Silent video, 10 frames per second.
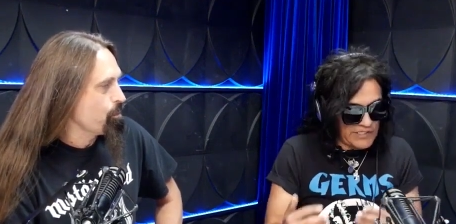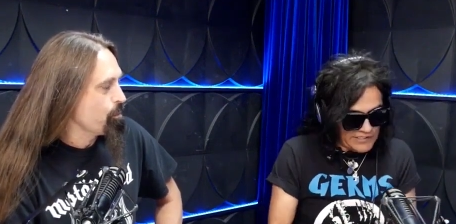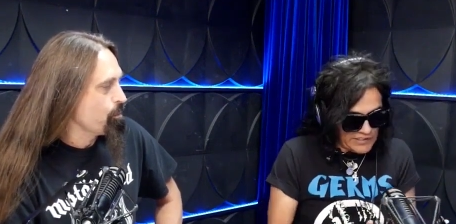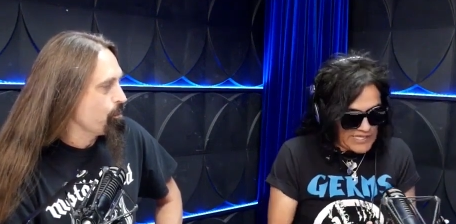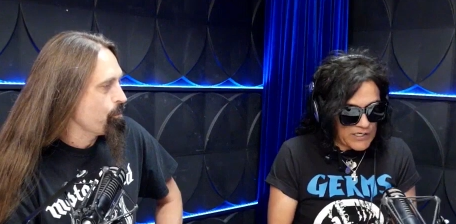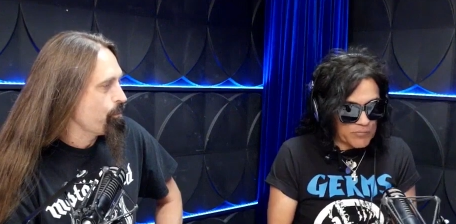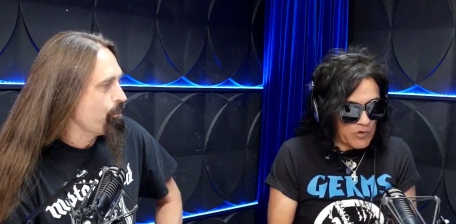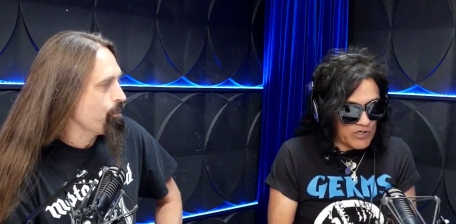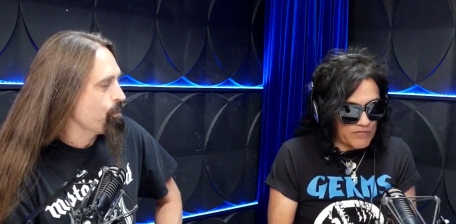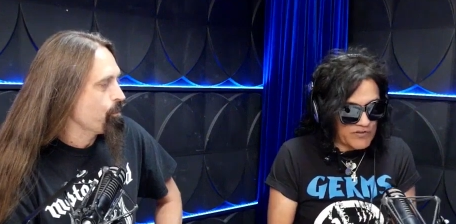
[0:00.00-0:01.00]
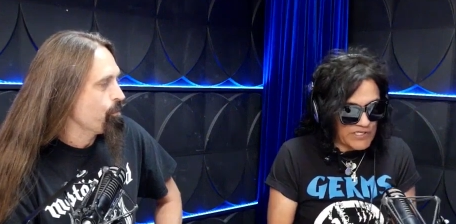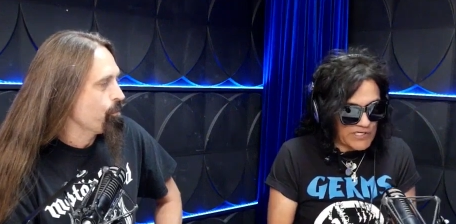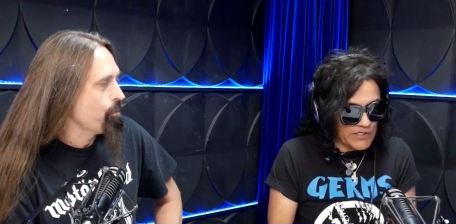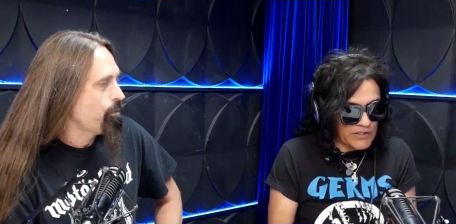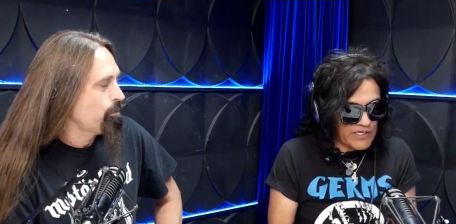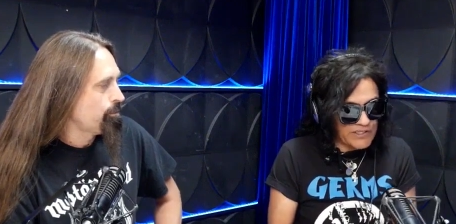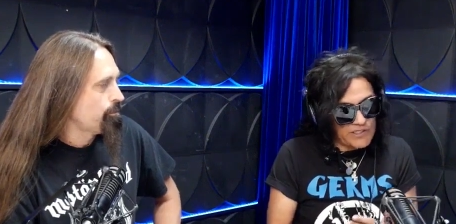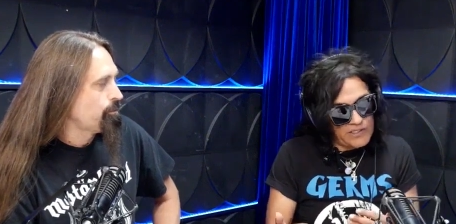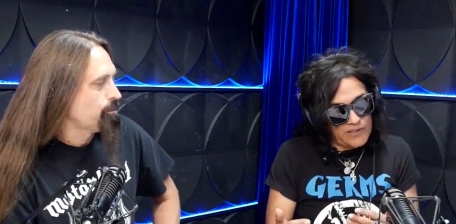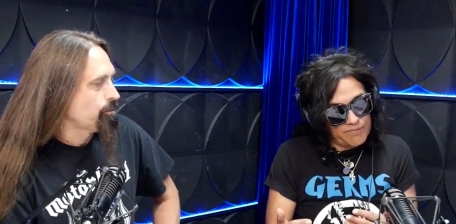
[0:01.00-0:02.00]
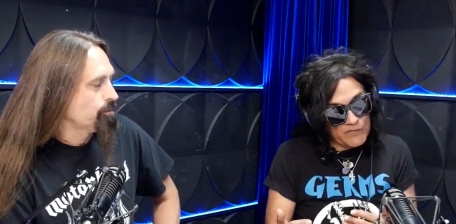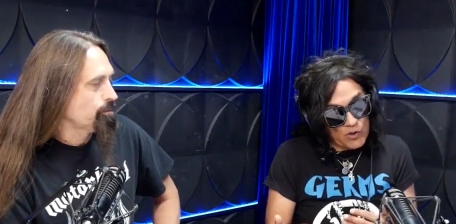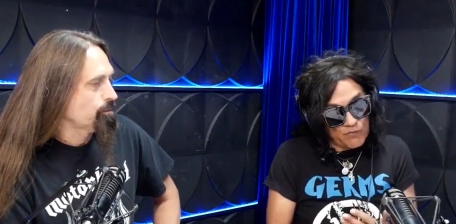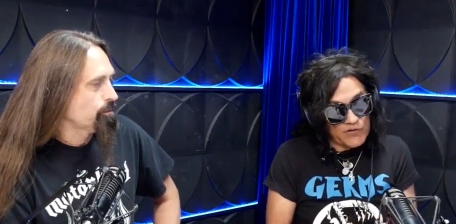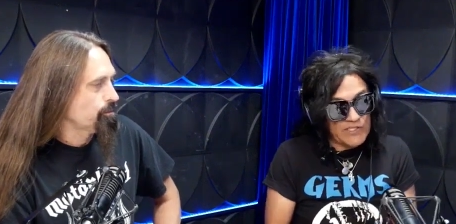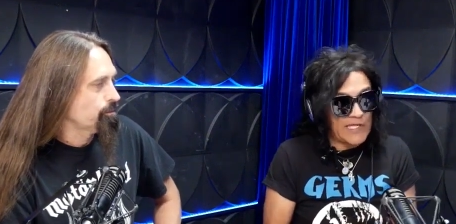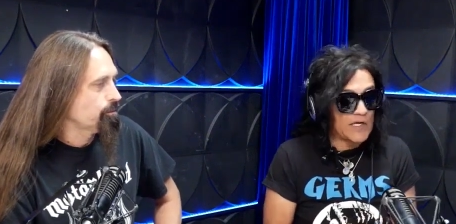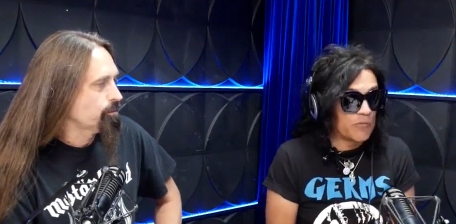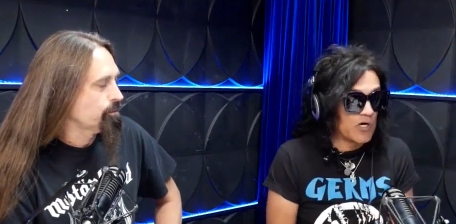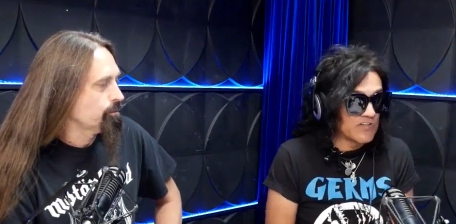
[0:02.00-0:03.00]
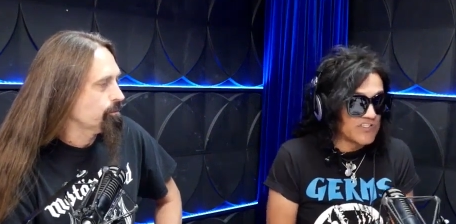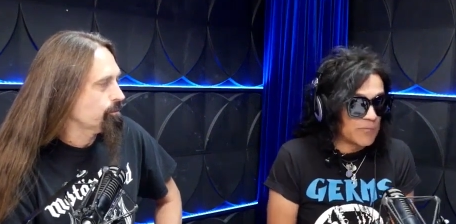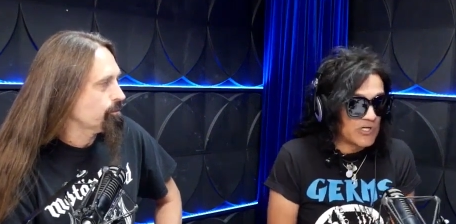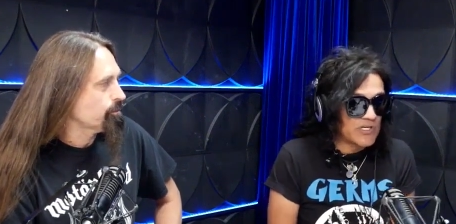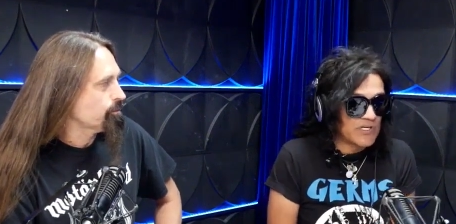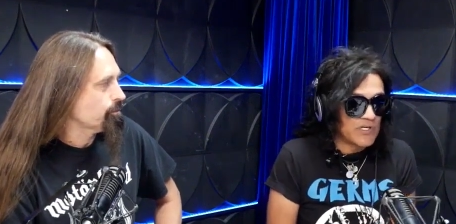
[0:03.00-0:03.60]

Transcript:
Speaker 1: in the latter part of the year and hopefully the latter part of summer